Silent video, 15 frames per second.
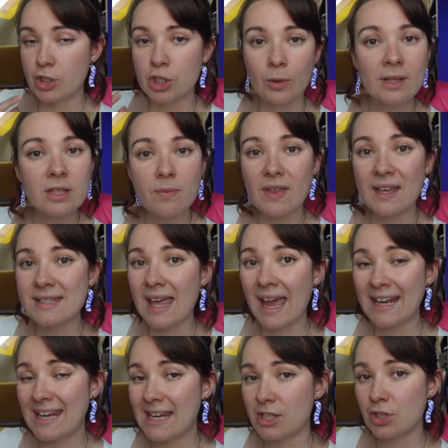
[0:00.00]
doing some things that
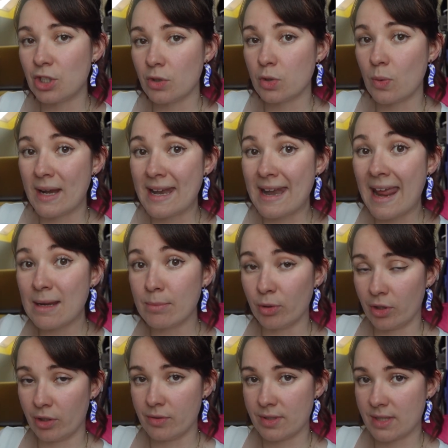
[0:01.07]
I need to do to enable
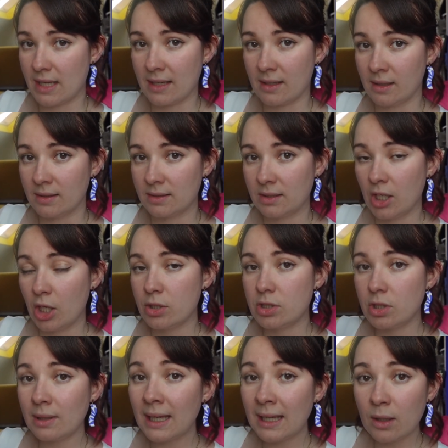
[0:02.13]
those things,
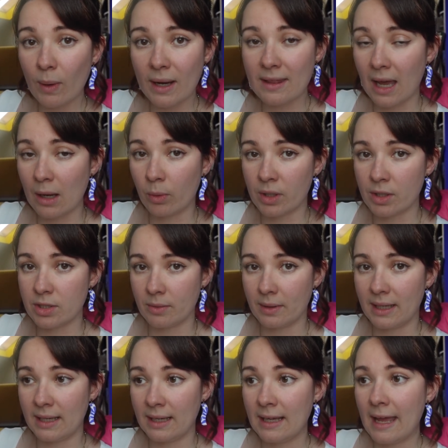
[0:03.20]
doing it in the way that I want to do
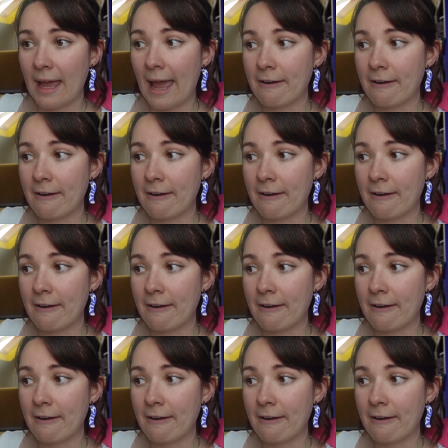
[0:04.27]
it,